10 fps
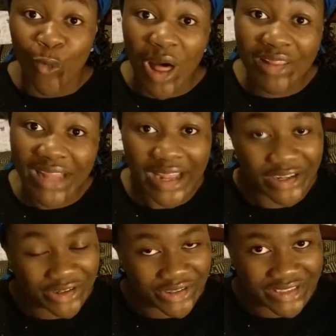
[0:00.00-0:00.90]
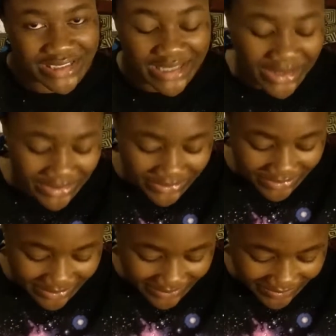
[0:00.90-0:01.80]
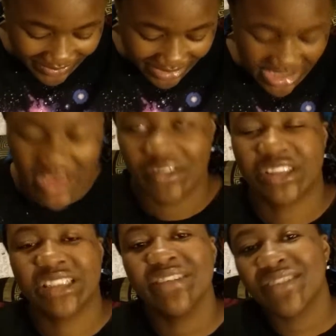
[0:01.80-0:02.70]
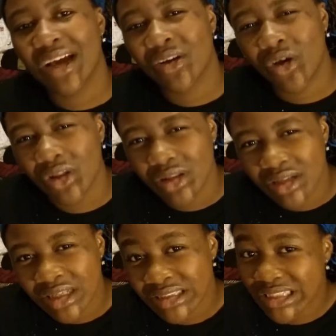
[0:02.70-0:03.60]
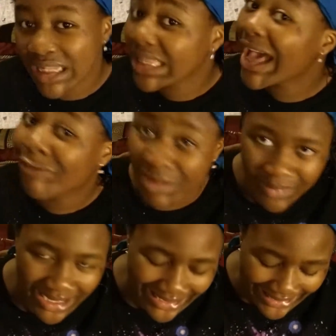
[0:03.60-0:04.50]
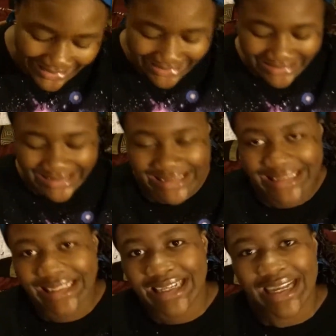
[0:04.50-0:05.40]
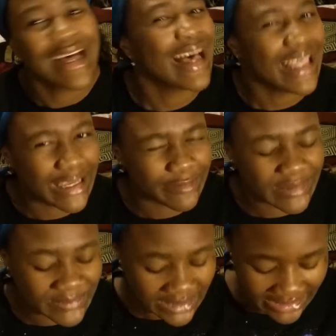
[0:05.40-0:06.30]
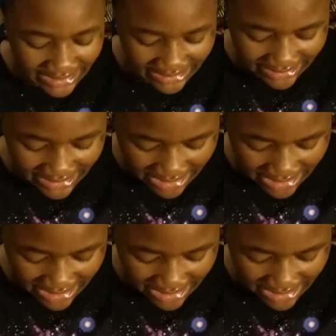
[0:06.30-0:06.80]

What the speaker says: Well, 9-year-old self. You have achieved that goal in telling everybody. Hi, everybody.